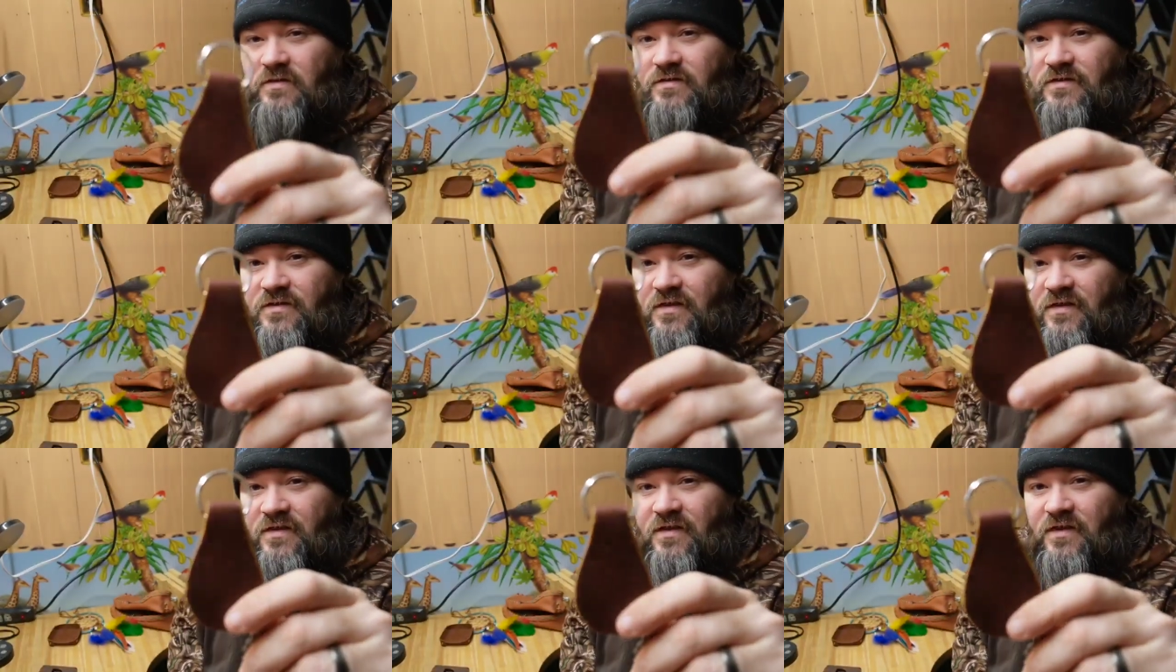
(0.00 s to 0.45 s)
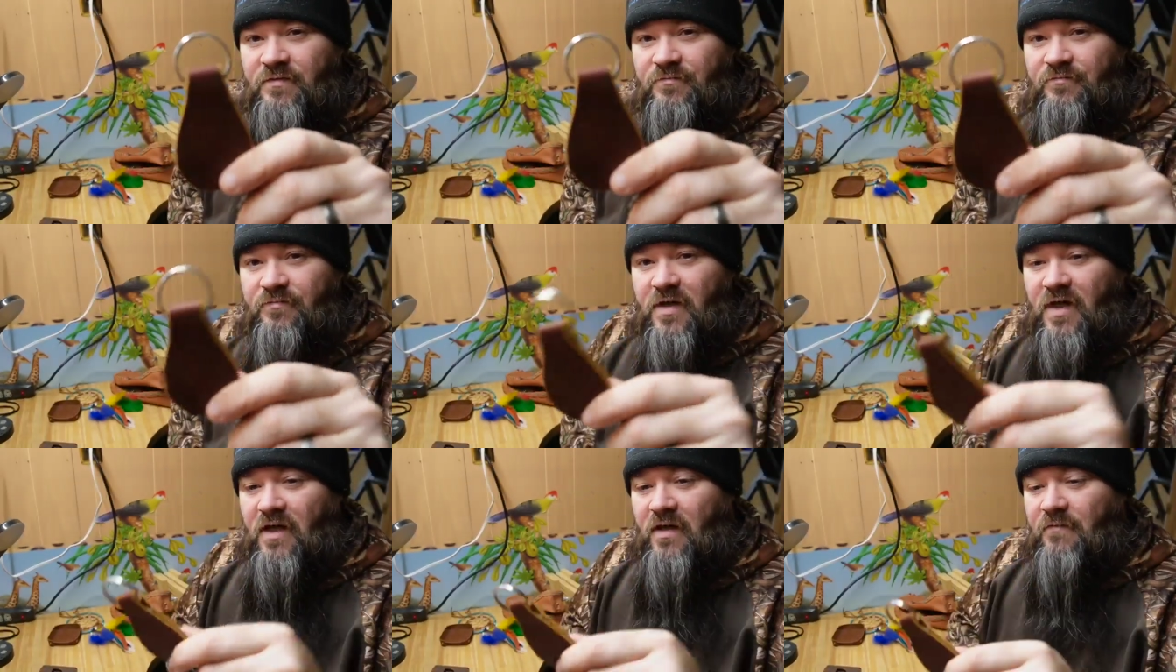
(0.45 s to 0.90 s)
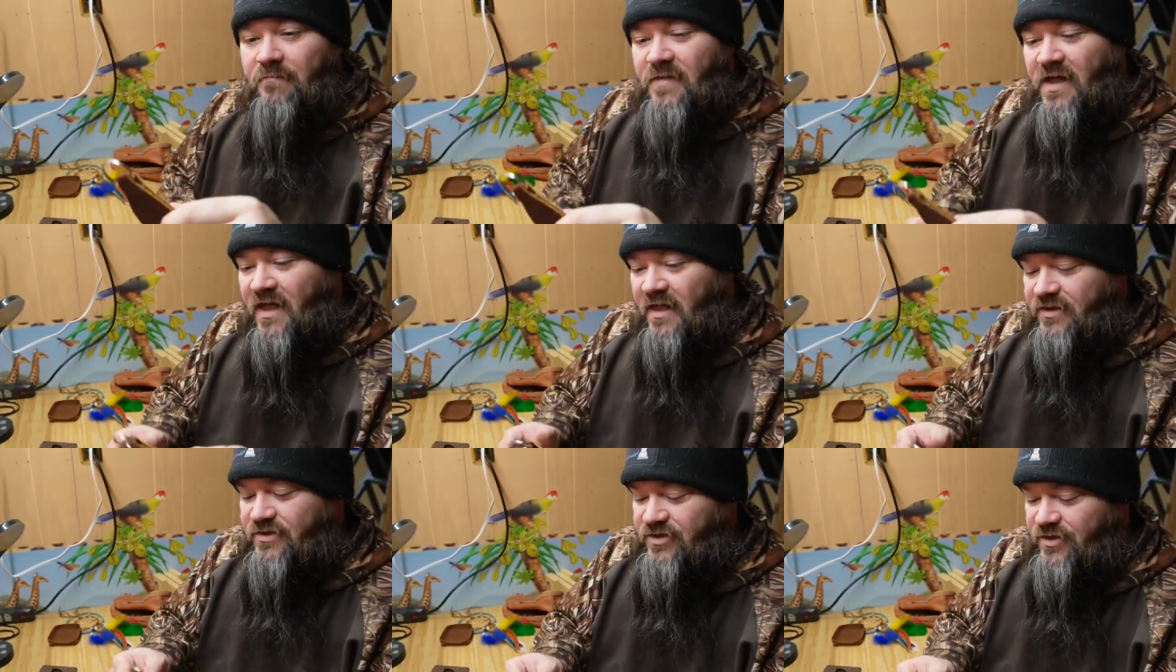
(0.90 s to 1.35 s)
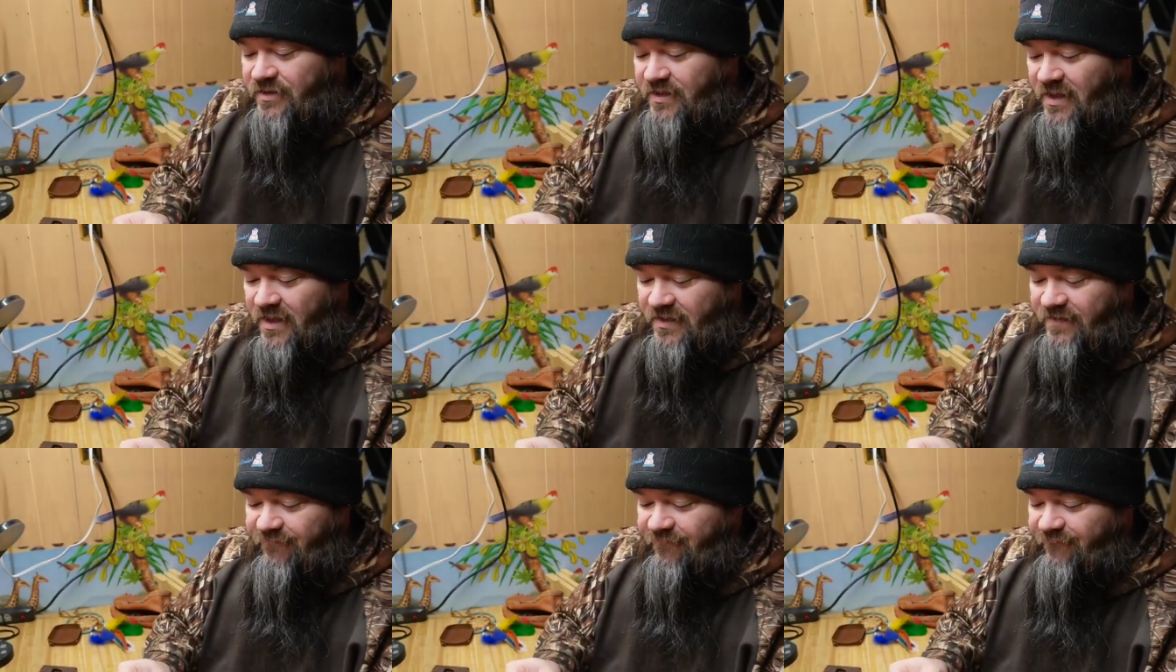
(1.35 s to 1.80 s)
done up. Um, actually
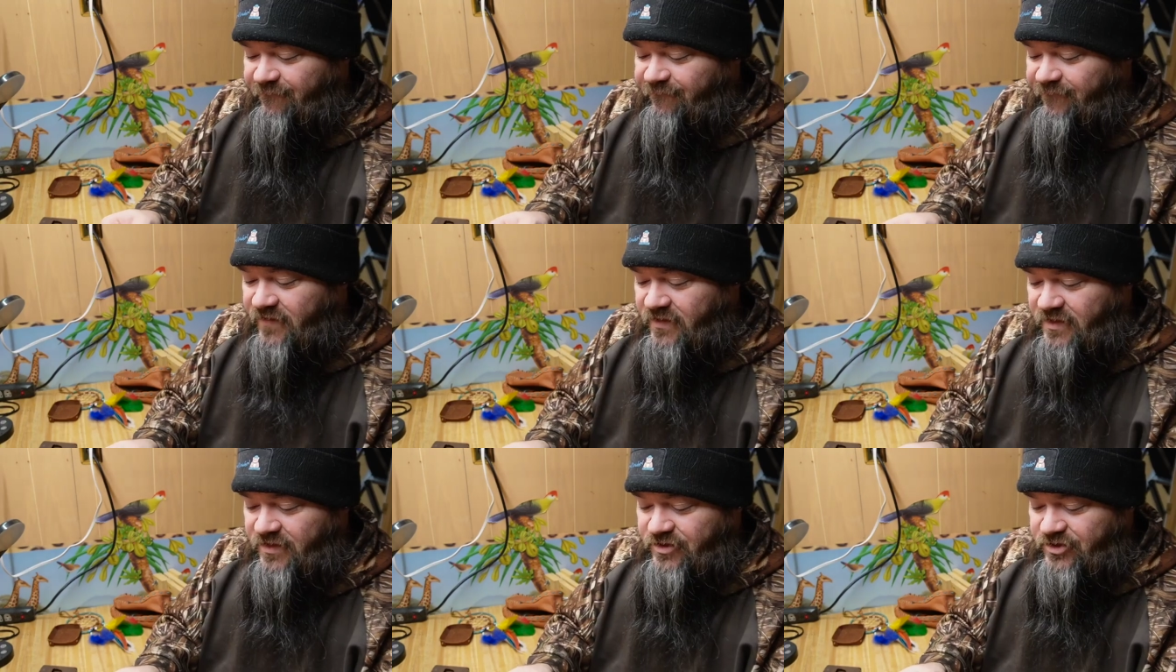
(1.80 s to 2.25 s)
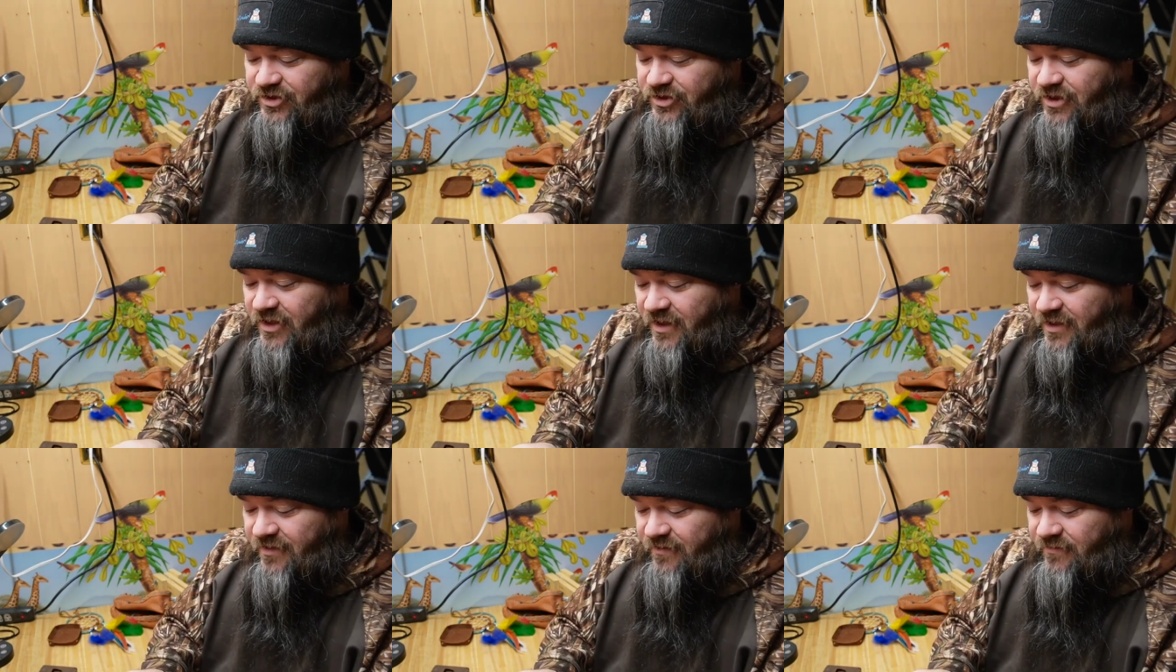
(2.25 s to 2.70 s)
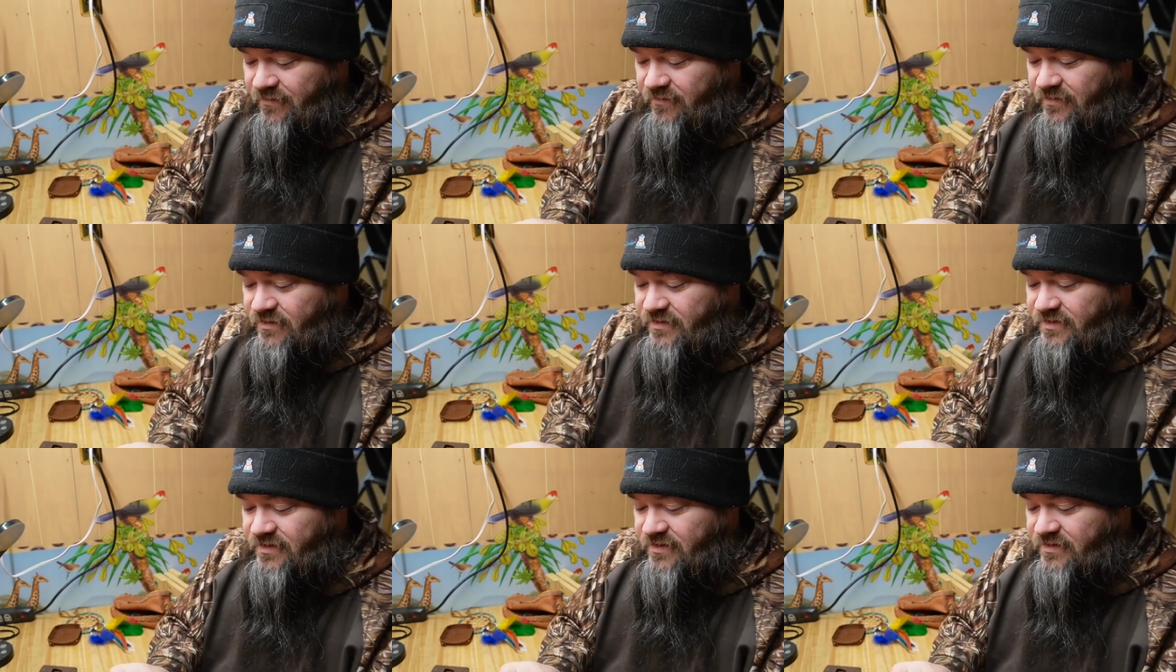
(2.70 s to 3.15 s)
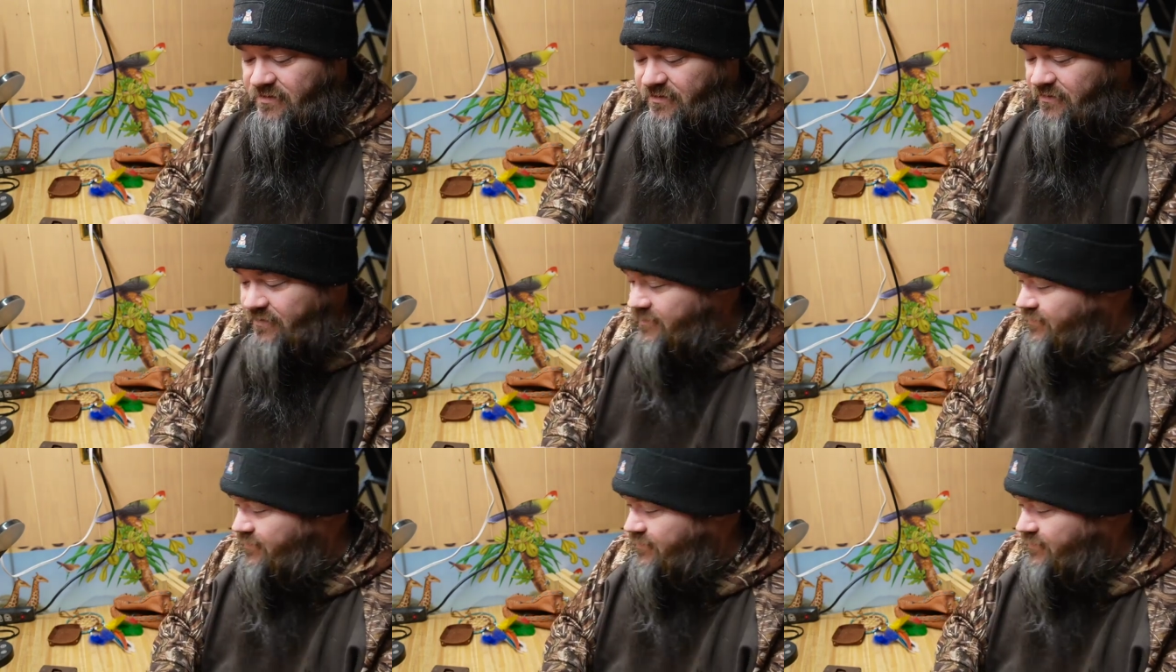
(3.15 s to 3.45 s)
not even finished yet. It's a